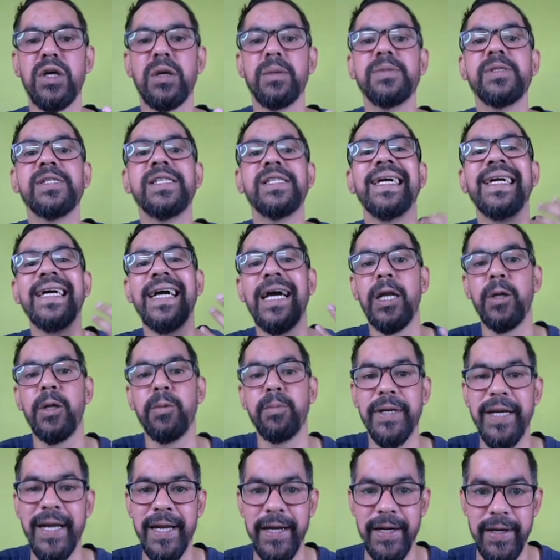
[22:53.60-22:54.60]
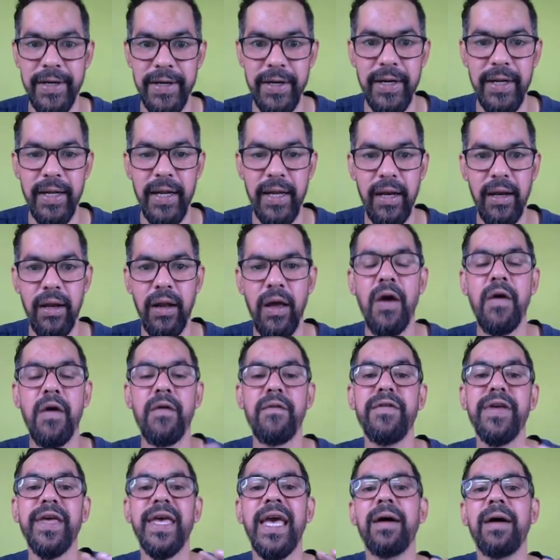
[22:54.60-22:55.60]
single brand retail,
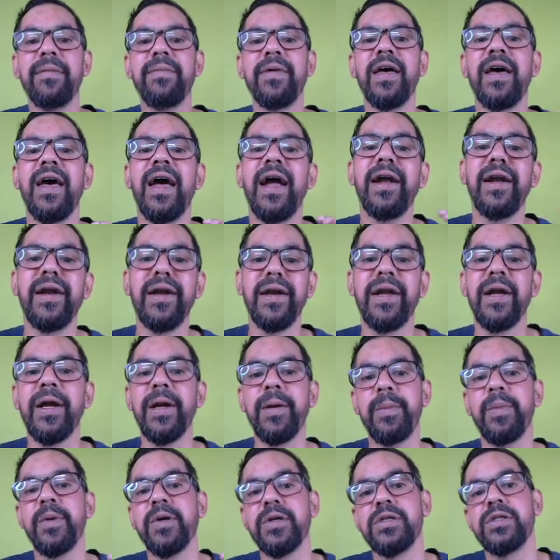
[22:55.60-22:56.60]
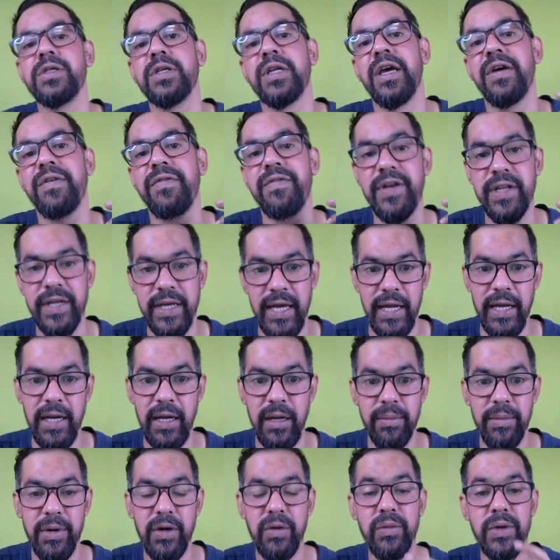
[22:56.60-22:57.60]
we have 100% FDI
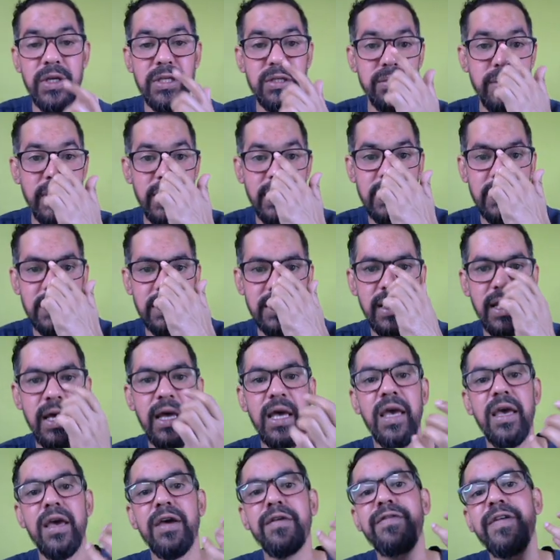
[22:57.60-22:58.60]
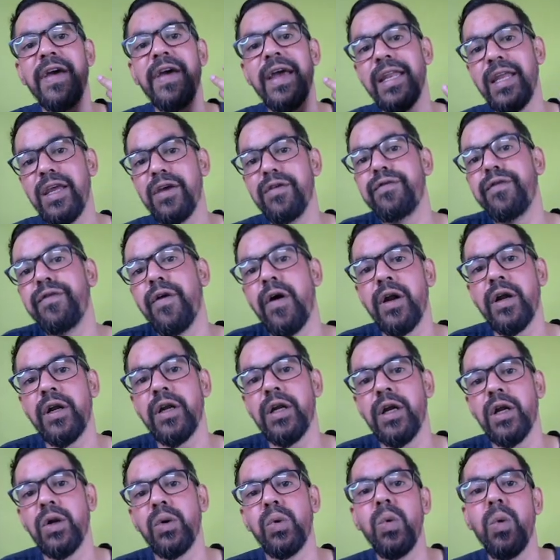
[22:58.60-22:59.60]
limit, which means if any
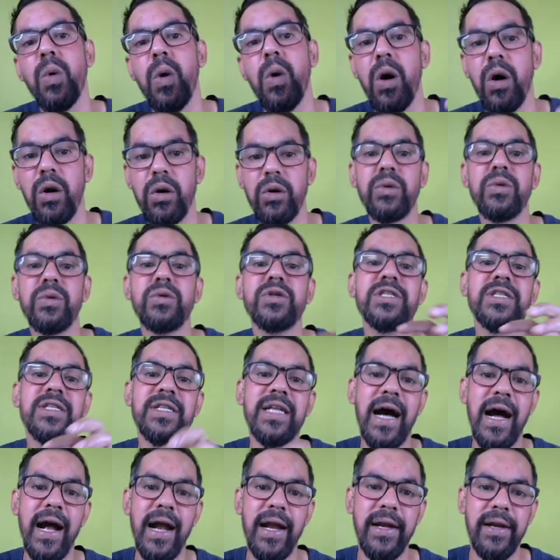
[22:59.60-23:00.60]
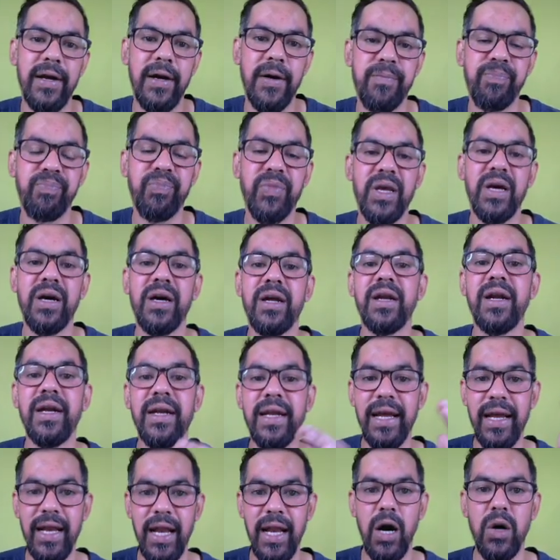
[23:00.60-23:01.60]
foreigner who want to start
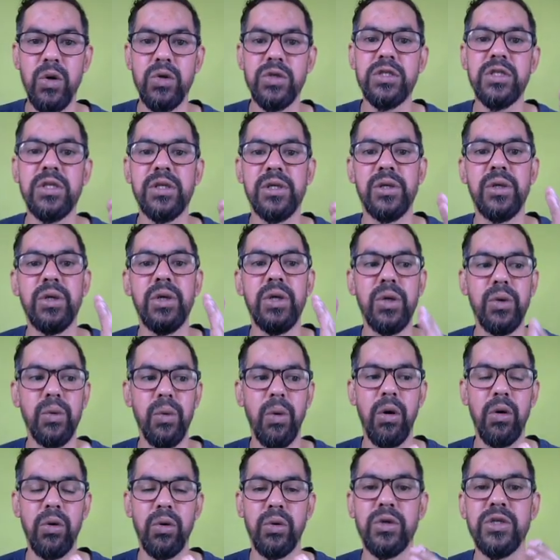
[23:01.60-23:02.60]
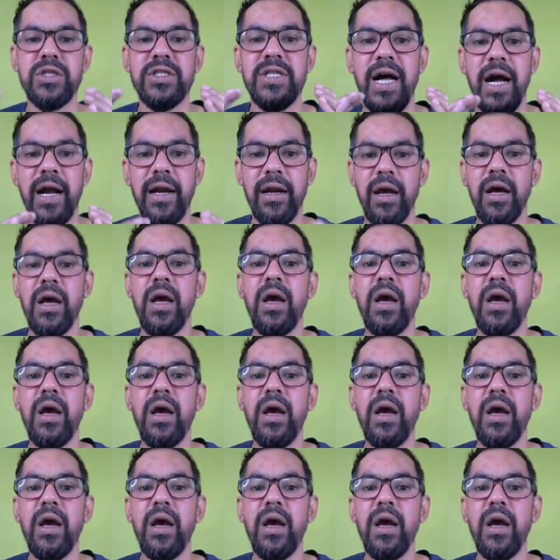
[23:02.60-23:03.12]
retail house, he want to start